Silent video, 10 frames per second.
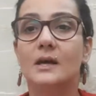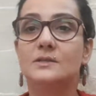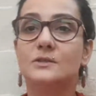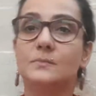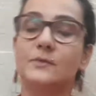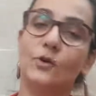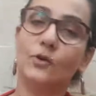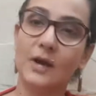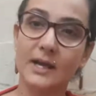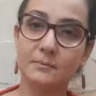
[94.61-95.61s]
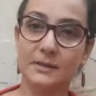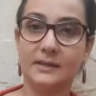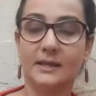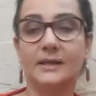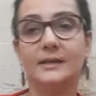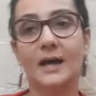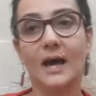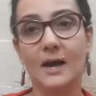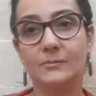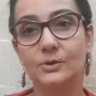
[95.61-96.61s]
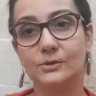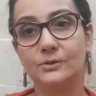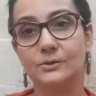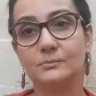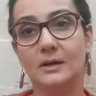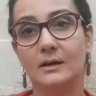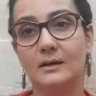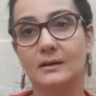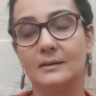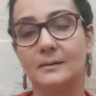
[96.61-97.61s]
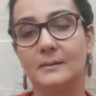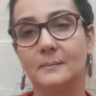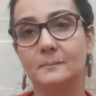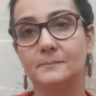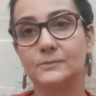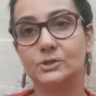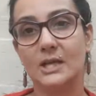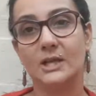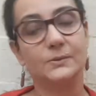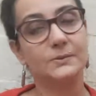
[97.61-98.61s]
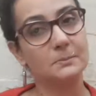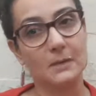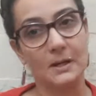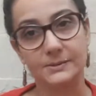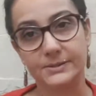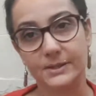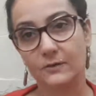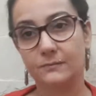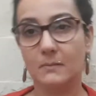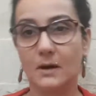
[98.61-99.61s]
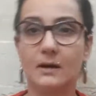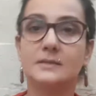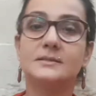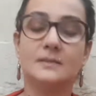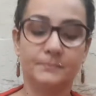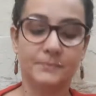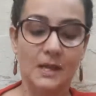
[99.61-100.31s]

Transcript: So before I begin, I'm going to tell you the mantra of Mars.